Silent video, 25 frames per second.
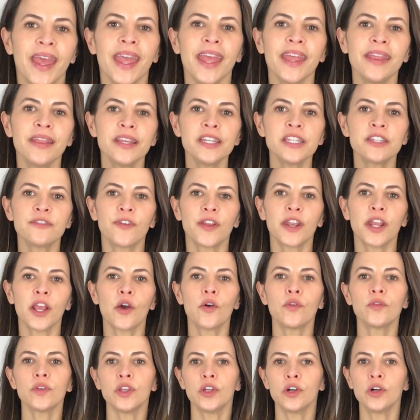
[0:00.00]
In this
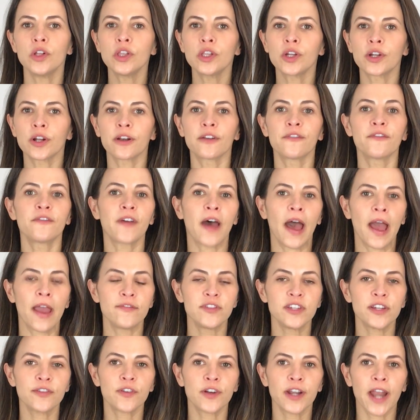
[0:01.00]
video, you'll learn
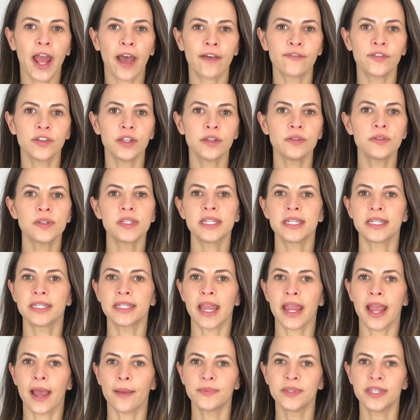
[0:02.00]
5 different avenues to
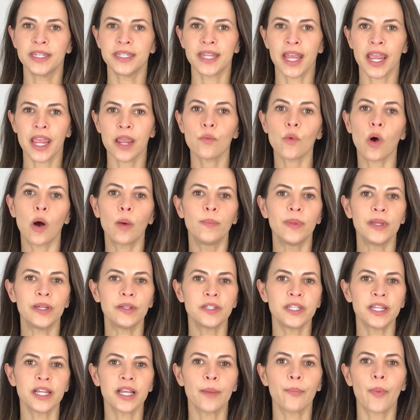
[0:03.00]
stay up to date while
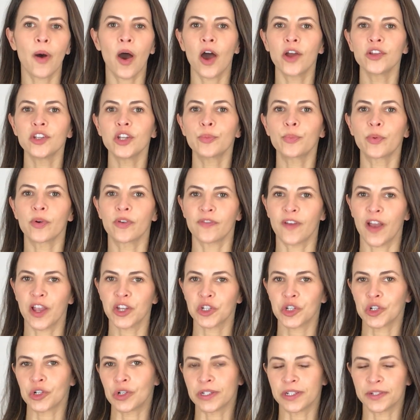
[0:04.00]
building upon your professional